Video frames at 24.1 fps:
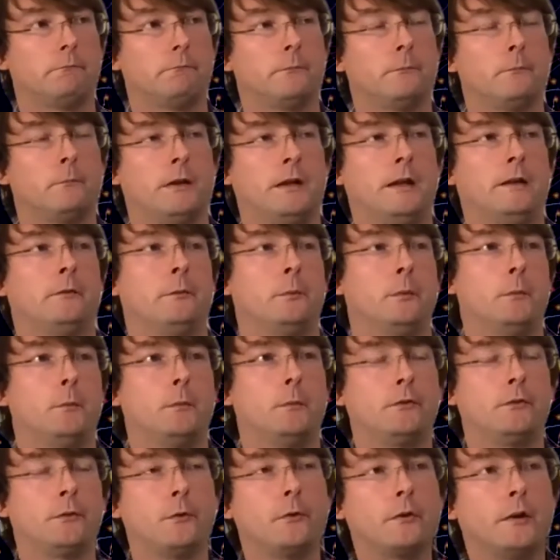get when we're
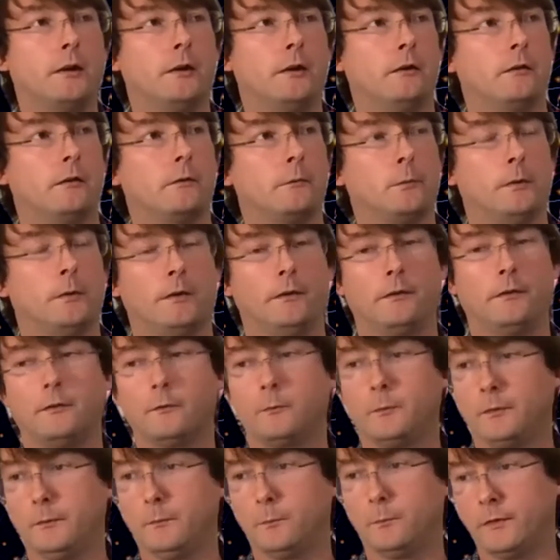talking with
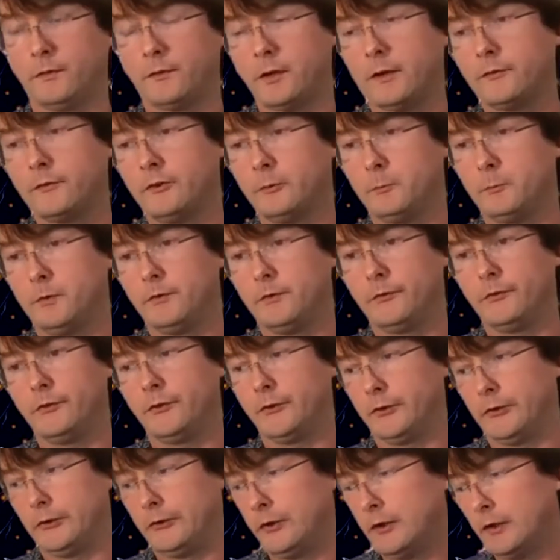customers
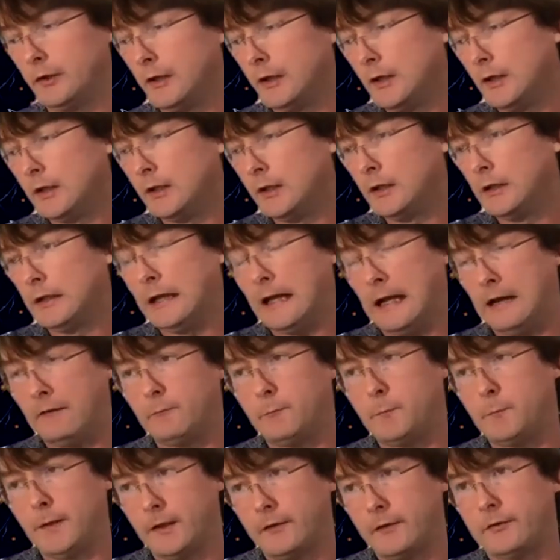that
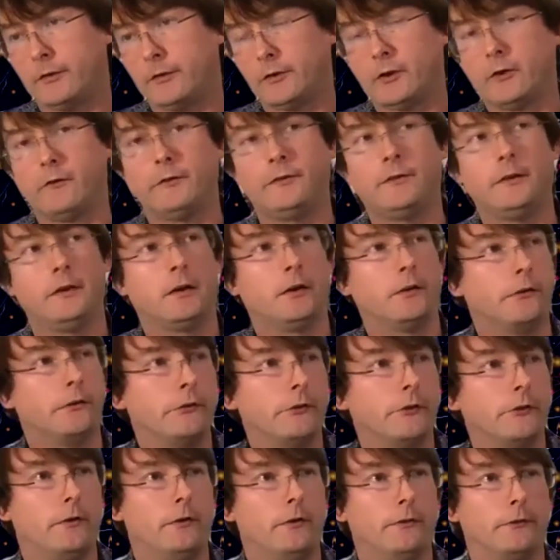have big security
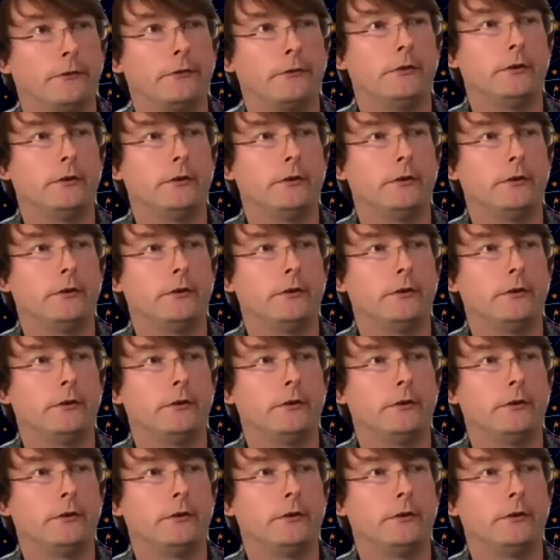concerns.